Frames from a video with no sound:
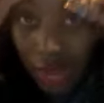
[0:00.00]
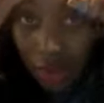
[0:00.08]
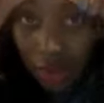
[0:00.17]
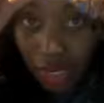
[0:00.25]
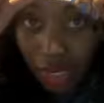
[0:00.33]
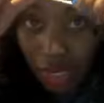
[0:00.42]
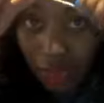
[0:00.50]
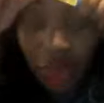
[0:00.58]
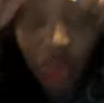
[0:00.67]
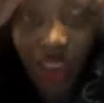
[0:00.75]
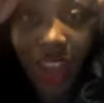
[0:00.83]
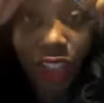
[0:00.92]
I would try to leave a
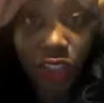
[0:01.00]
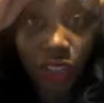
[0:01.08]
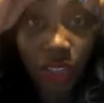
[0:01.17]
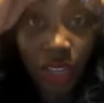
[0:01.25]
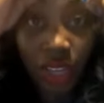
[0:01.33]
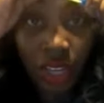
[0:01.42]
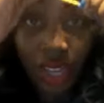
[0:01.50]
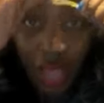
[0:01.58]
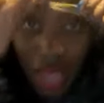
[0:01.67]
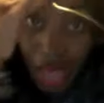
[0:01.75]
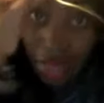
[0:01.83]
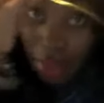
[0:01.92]
little extra, and